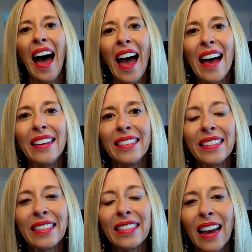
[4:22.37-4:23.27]

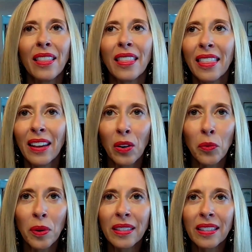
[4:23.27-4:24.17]
And there
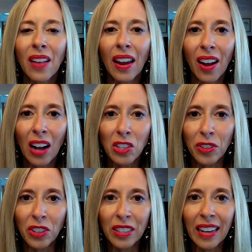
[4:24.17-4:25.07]
was a lot of
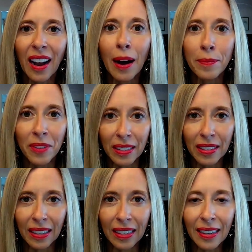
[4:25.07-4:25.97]
controversy,
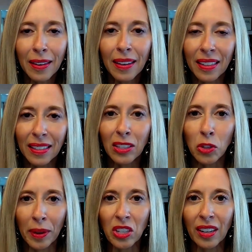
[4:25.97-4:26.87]
obviously, in this
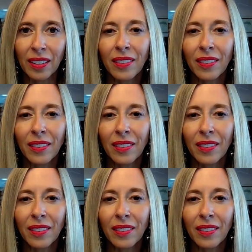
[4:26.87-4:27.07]
situation.